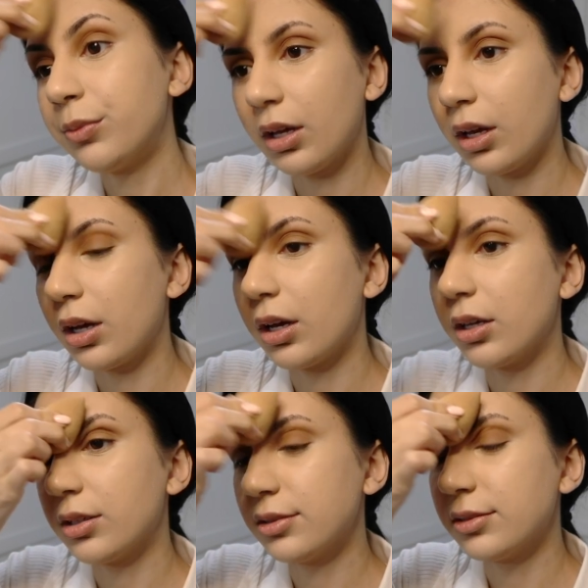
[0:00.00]

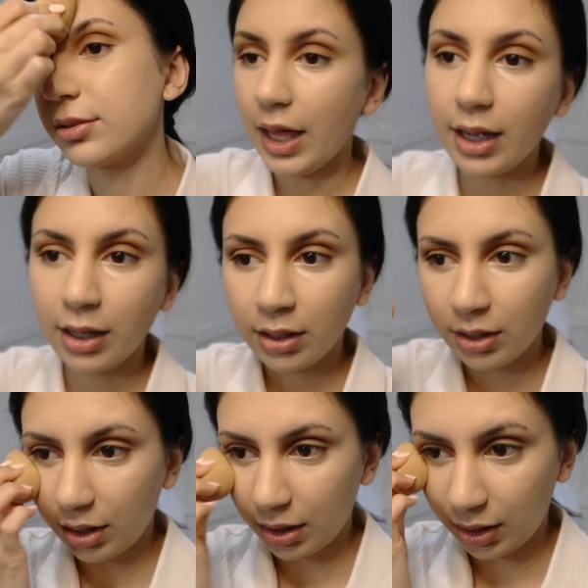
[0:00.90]
And then
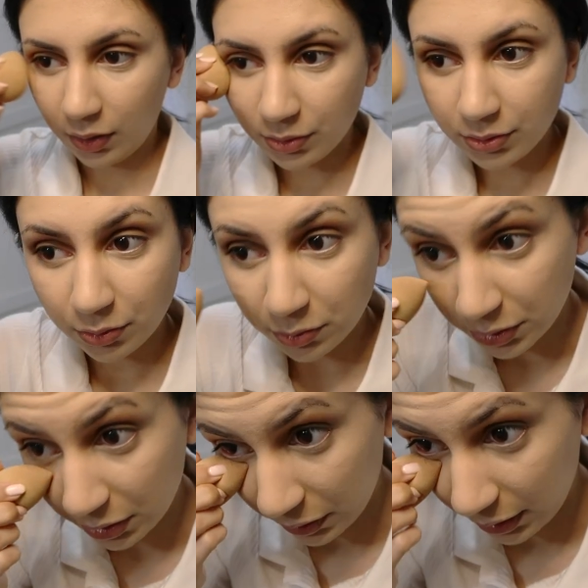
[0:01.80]
I also
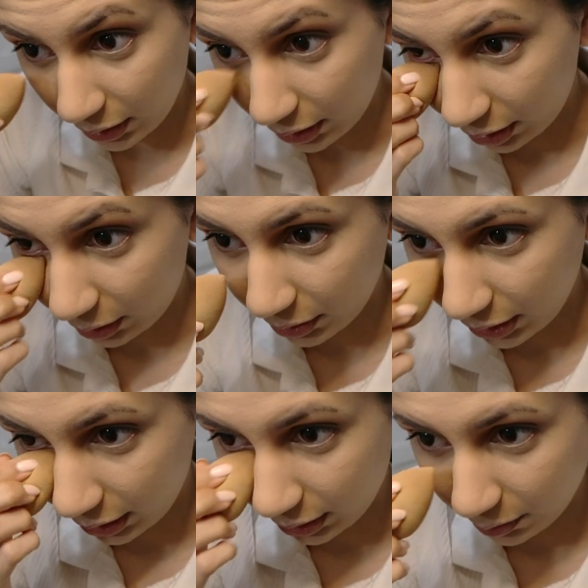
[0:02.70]
didn't think that I would
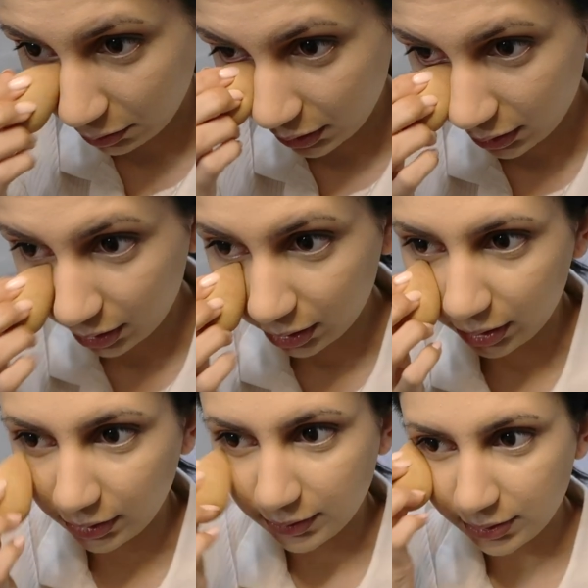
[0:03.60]
get in
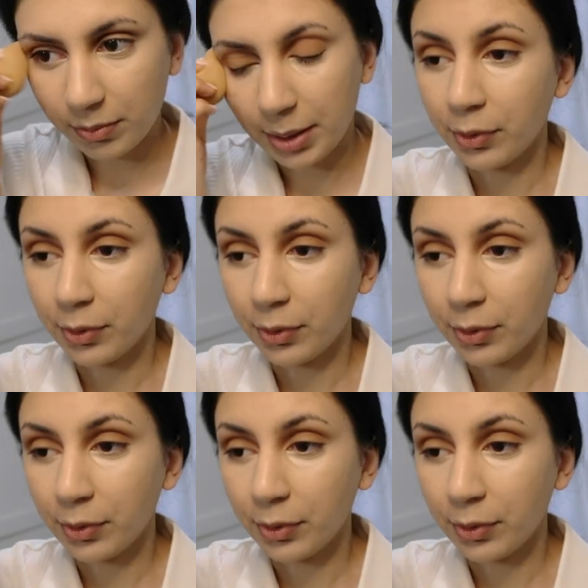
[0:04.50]
because my